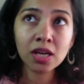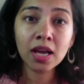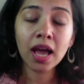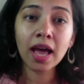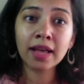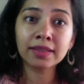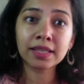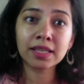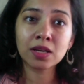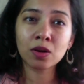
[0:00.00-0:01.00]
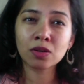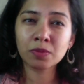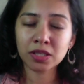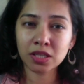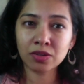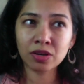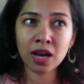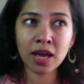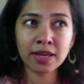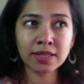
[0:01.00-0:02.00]
and they did not
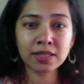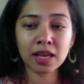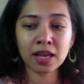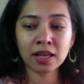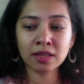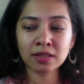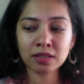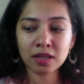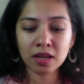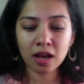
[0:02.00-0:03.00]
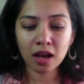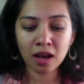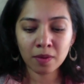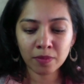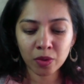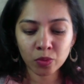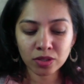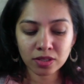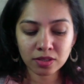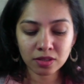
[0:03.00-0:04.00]
materialize, and there
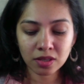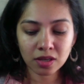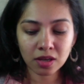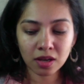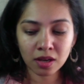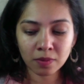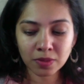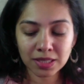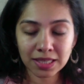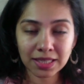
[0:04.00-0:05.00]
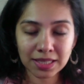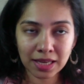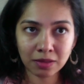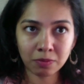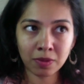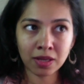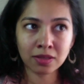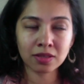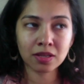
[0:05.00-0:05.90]
was discontentment,